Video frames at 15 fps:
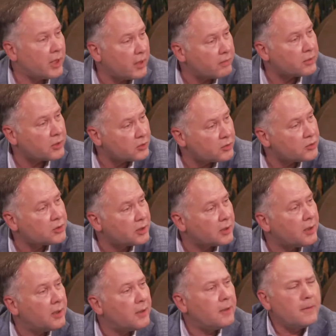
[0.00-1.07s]
you have been
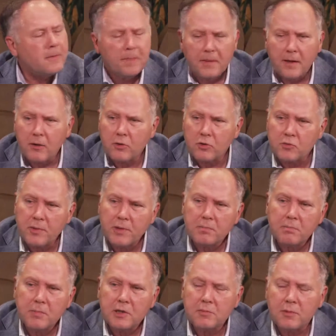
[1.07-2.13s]
discussing. Yeah. And it also
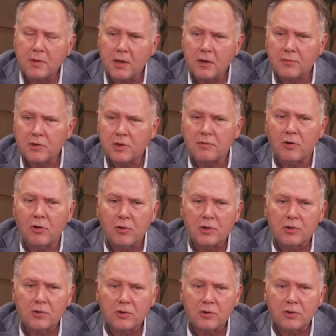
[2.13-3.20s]
makes me think of Steve
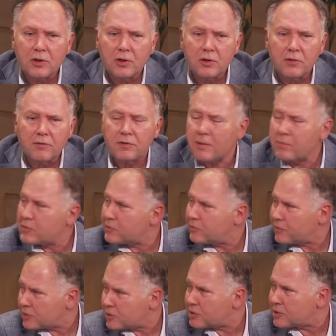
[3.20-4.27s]
Hawkins, the famous
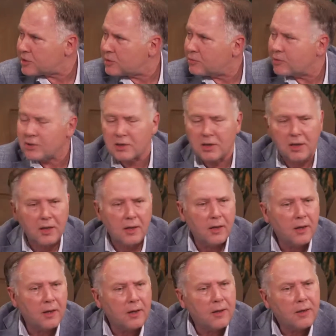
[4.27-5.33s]
physicist who was in
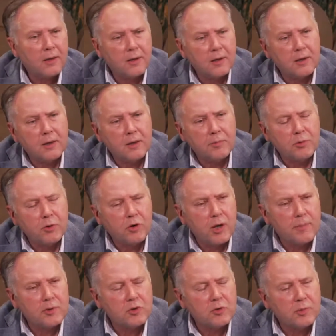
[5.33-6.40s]
a
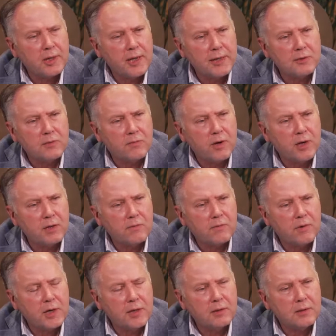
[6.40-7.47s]
program, and somebody asked him,
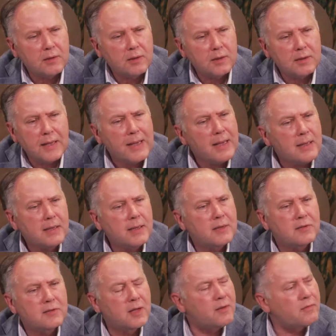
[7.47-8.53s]
why did
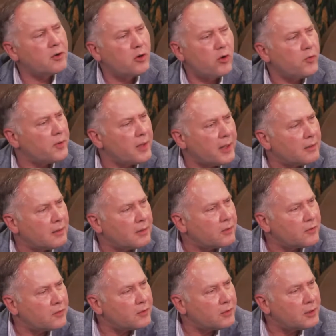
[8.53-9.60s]
aliens never contacted
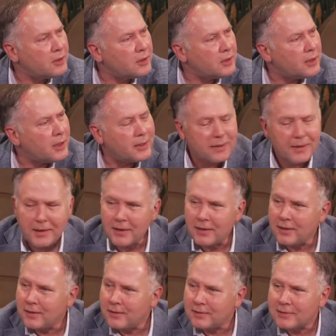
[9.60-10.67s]
us? And then
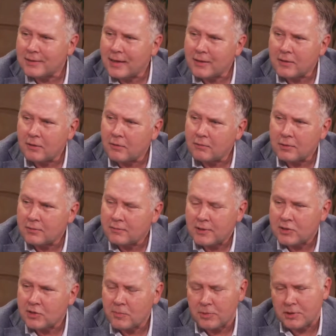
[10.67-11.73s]
he said, you know, it's
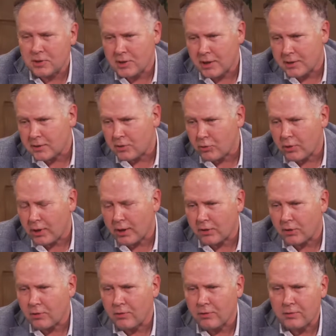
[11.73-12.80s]
very simple. These guys are looking
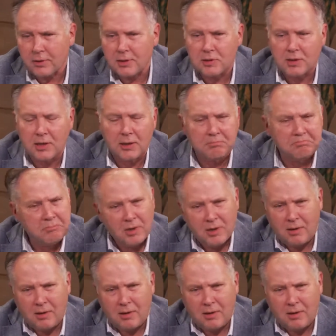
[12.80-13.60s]
at the Earth and they're saying,